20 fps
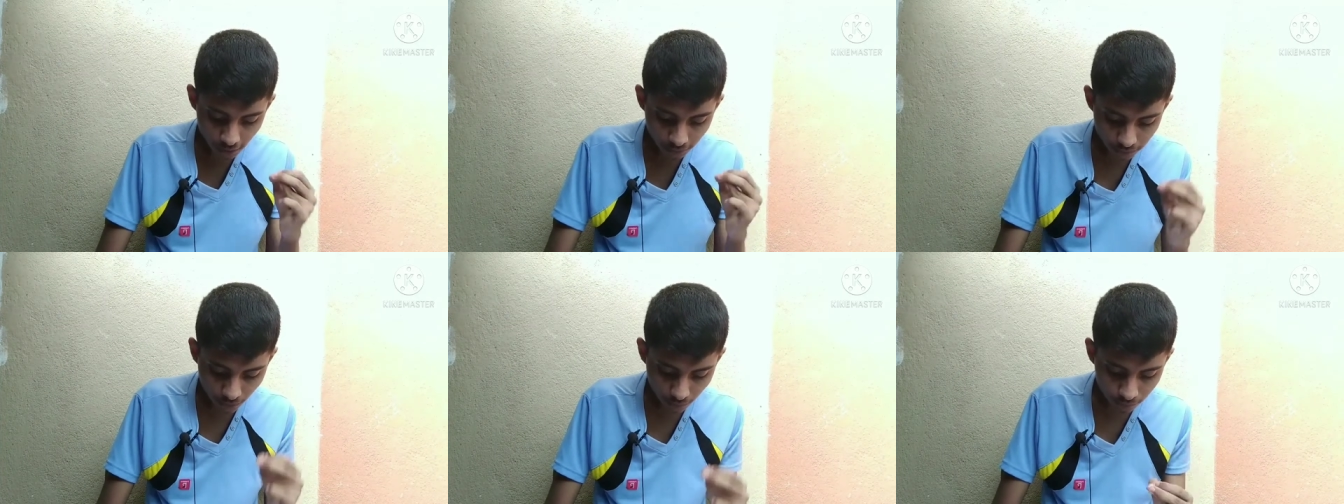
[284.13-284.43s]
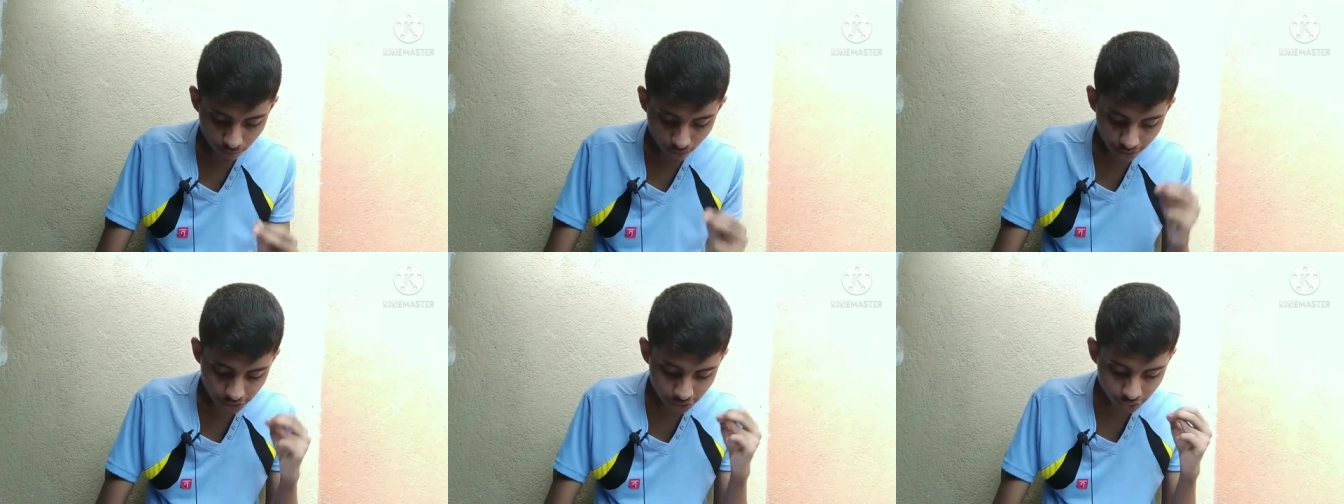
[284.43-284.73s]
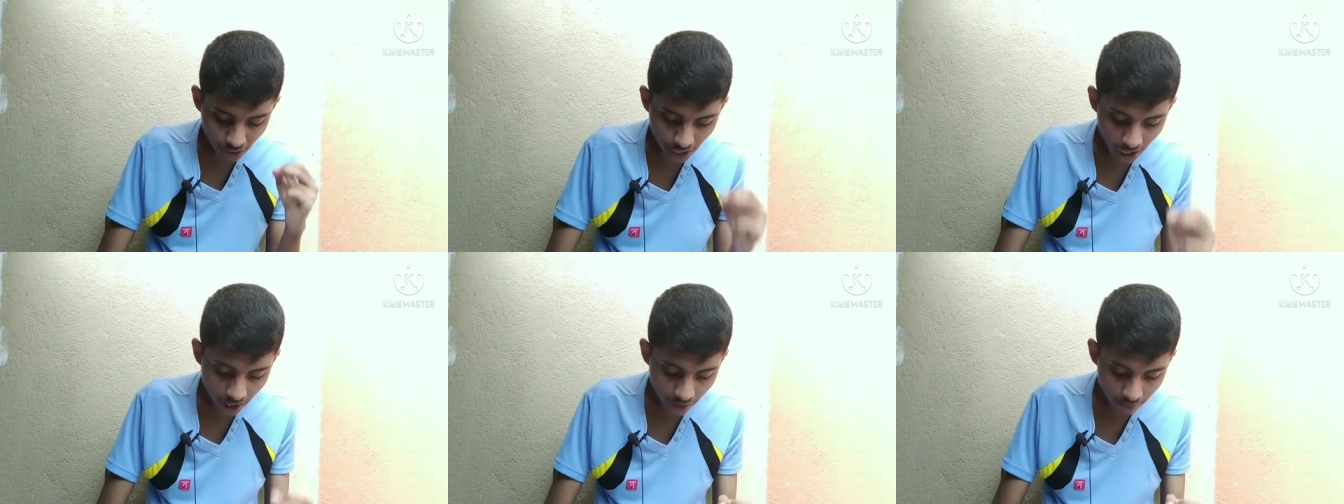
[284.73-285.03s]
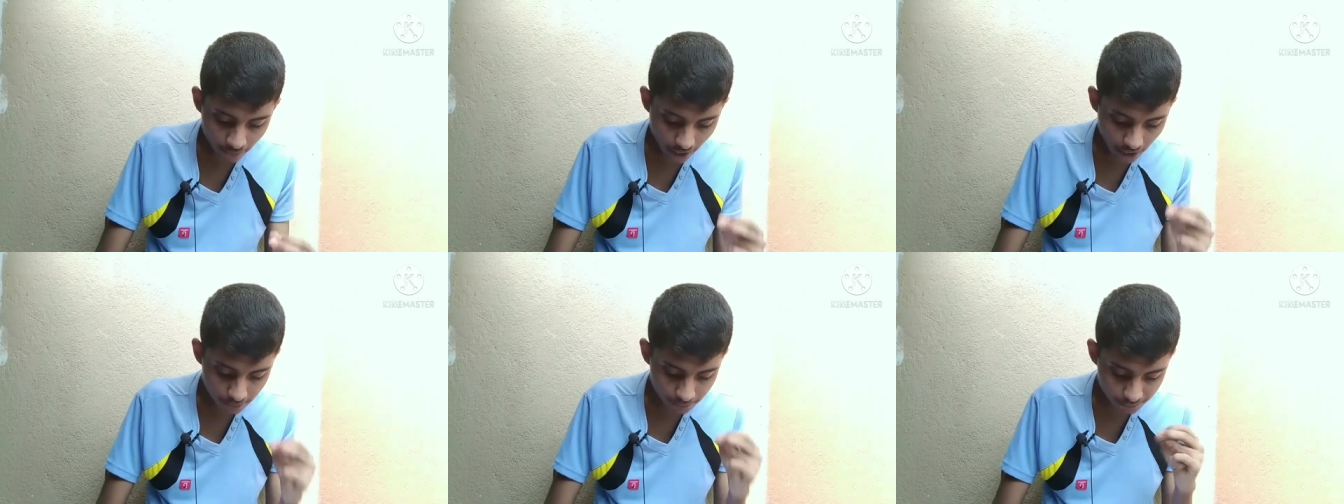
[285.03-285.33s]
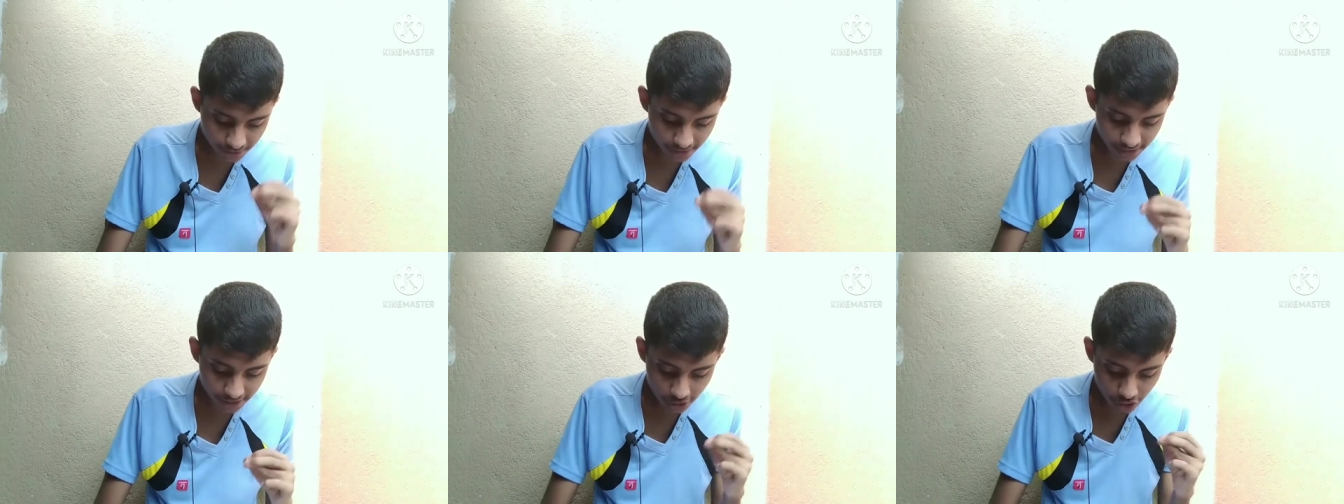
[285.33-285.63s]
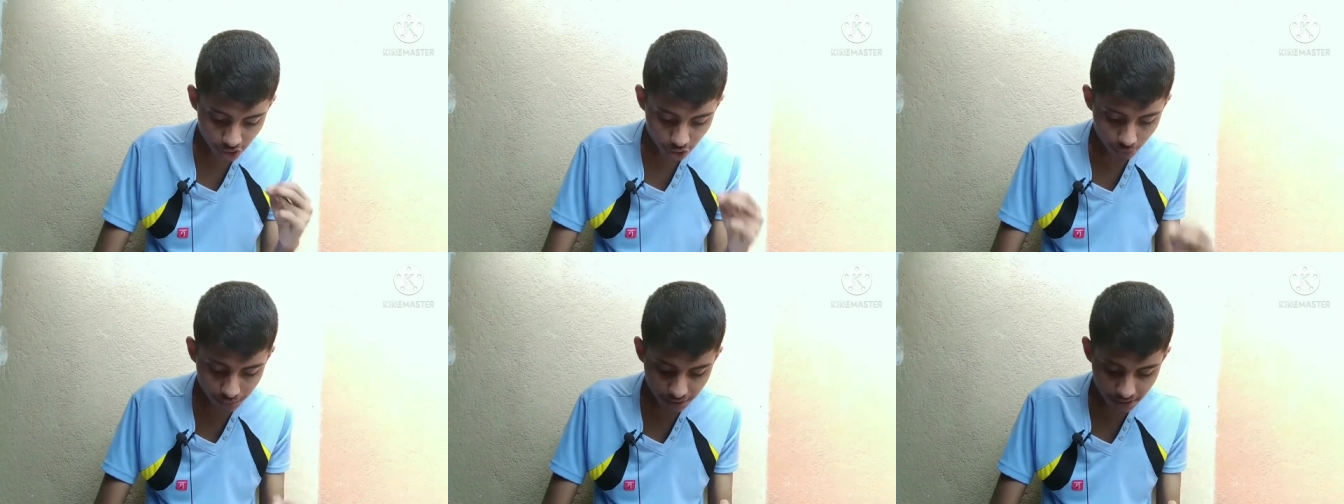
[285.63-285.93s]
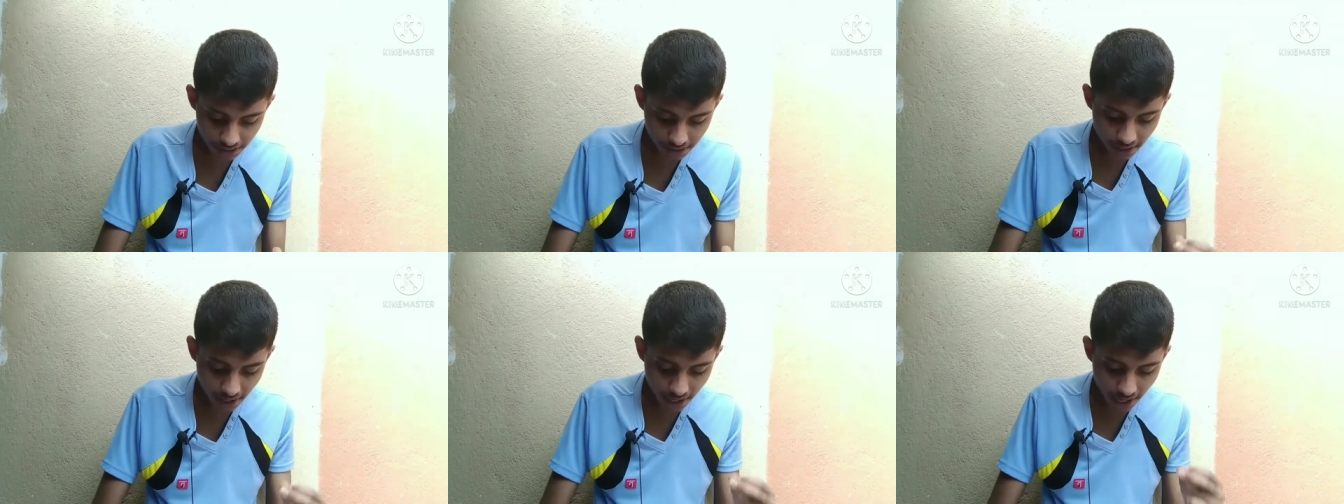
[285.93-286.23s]
from what you have and bring it to
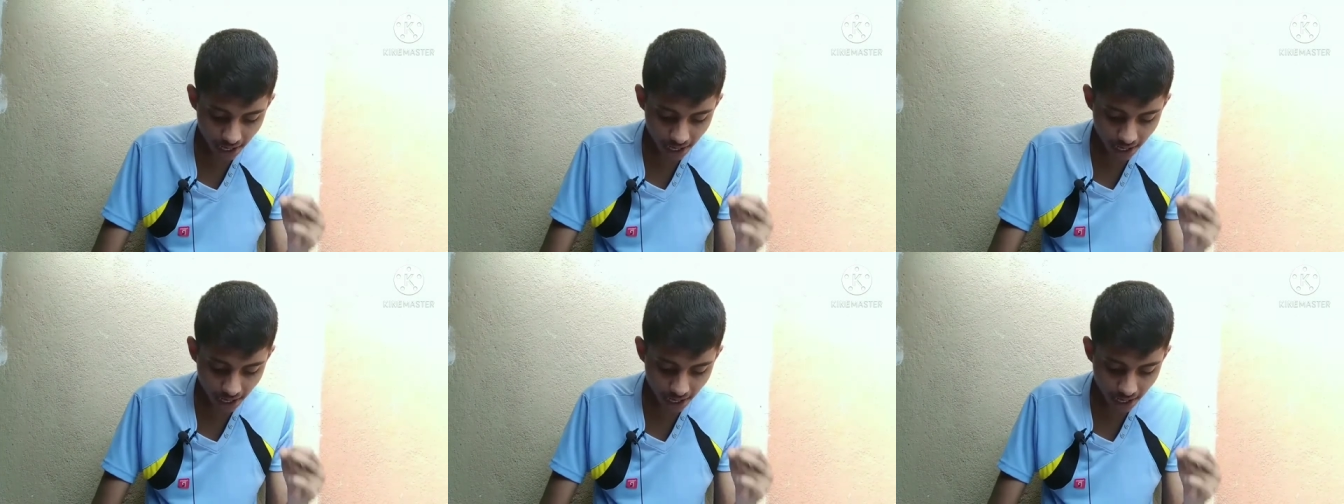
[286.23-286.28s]
me,